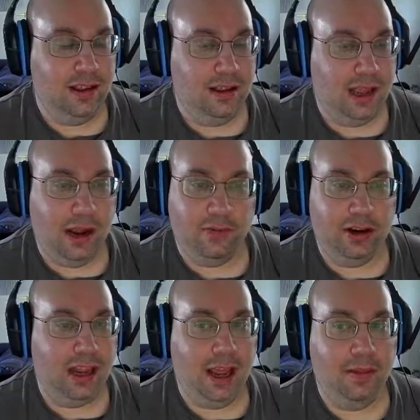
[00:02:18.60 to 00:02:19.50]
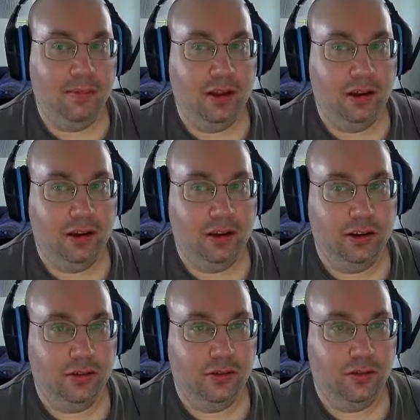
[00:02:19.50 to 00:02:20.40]
Every game, the
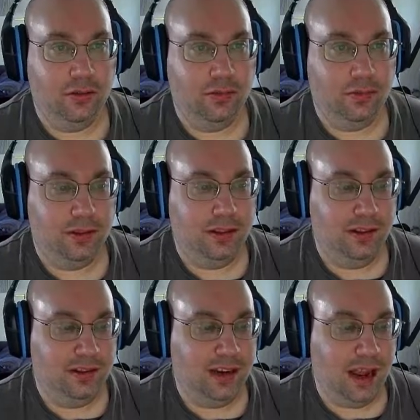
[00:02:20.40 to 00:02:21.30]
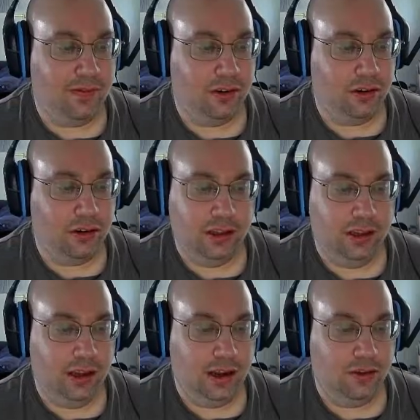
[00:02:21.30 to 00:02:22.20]
staff or
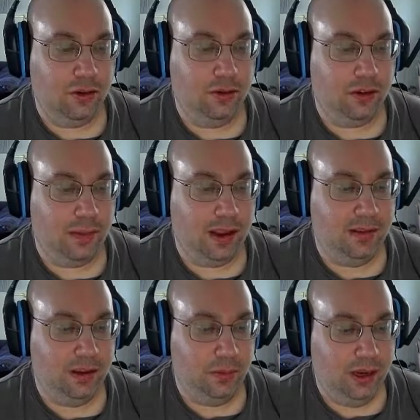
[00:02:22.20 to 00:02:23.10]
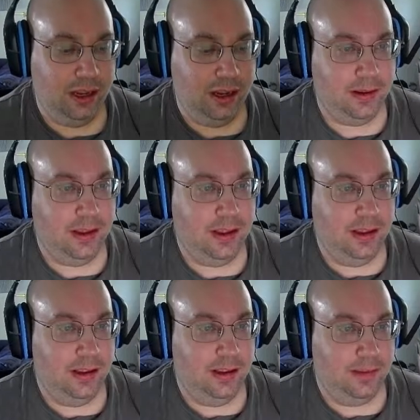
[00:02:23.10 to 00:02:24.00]
the students are basically winning.
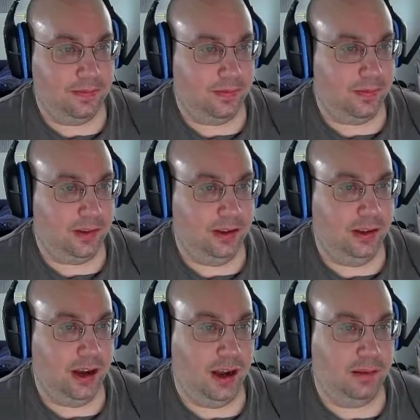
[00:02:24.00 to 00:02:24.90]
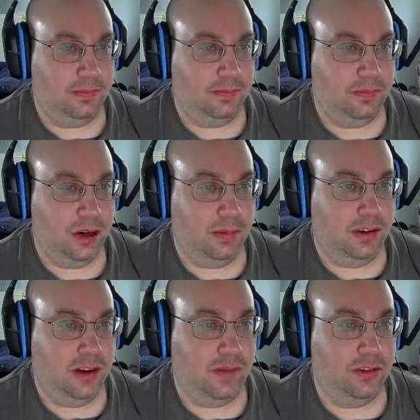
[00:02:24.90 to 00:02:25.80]
You got pretty
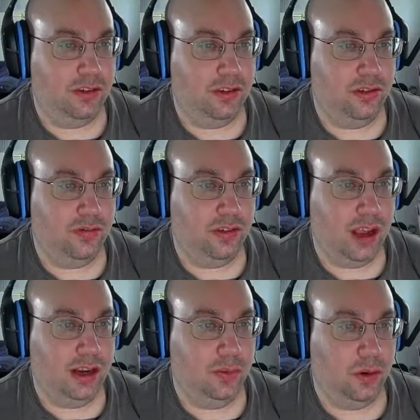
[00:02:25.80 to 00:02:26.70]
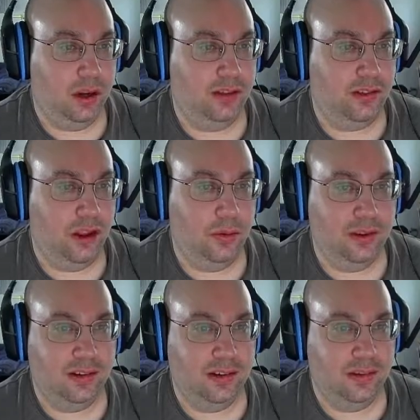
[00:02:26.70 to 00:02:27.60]
much averages of 91s.
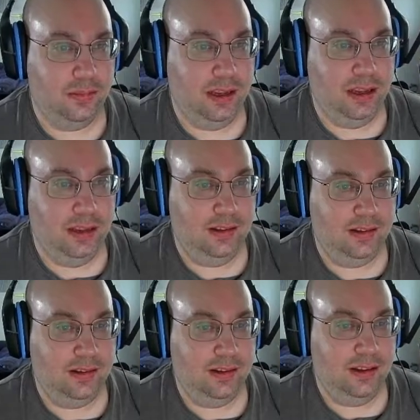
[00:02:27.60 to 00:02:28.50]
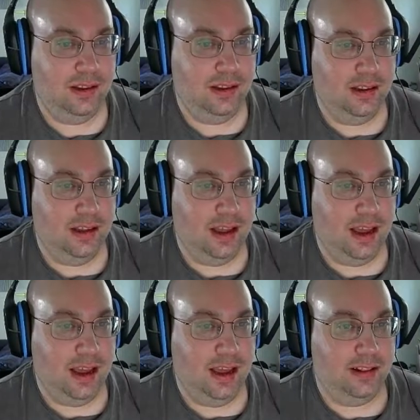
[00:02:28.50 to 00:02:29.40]
Lowest is Bs,
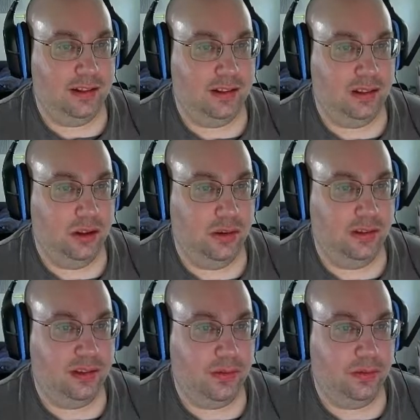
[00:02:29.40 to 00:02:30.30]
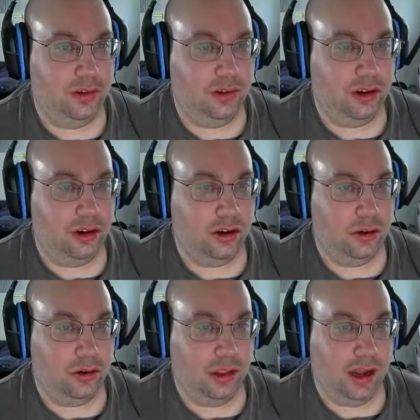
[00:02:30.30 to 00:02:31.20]
and lowest levels or
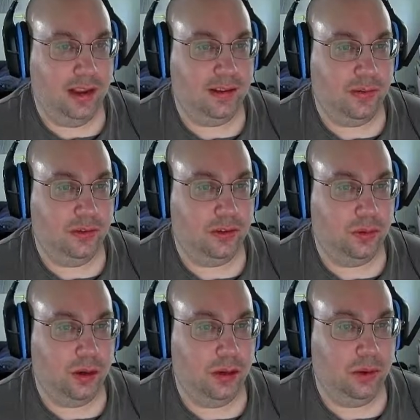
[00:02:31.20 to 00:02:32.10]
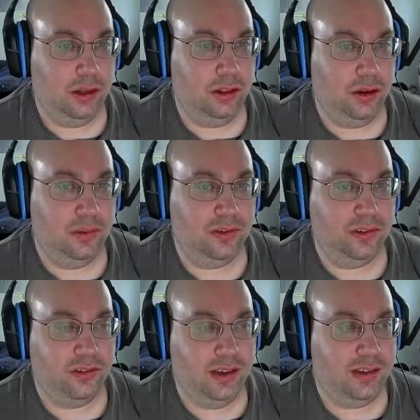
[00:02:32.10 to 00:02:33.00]
the highest levels are 21. Lowest are
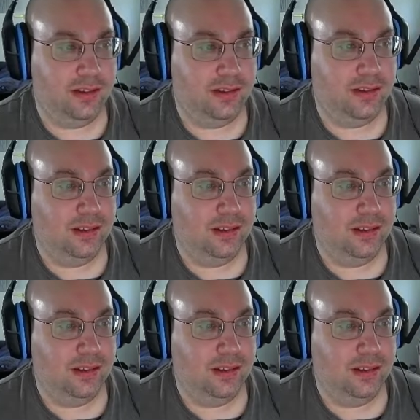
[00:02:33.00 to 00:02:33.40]
6,